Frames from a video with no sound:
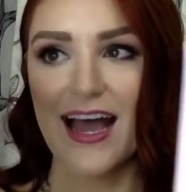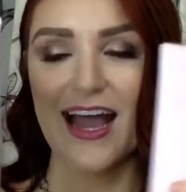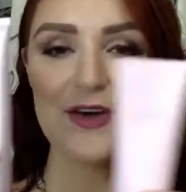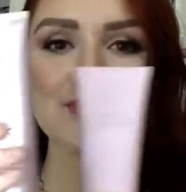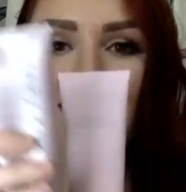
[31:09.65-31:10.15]

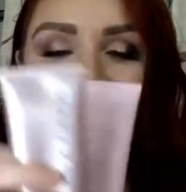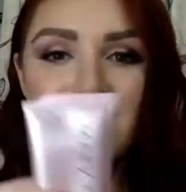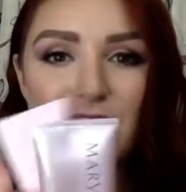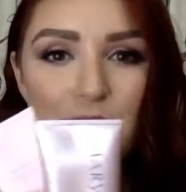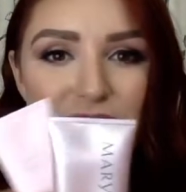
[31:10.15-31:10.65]
I only
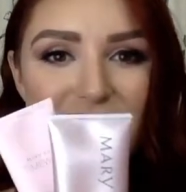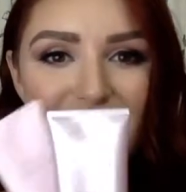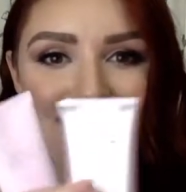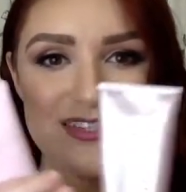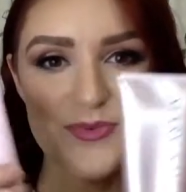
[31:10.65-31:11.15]
the only
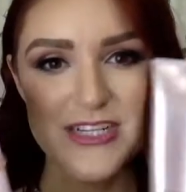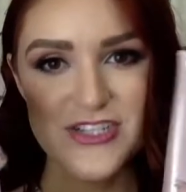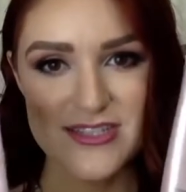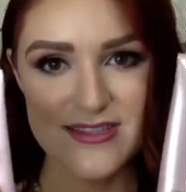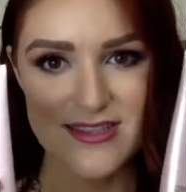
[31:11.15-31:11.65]
thing I
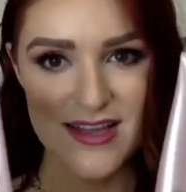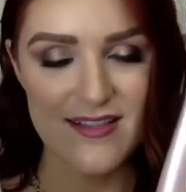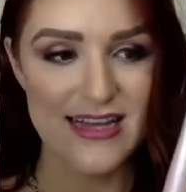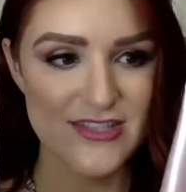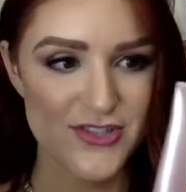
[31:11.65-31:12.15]
switch is the
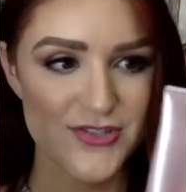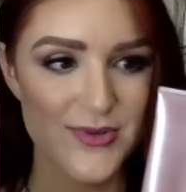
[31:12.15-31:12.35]
cleanser.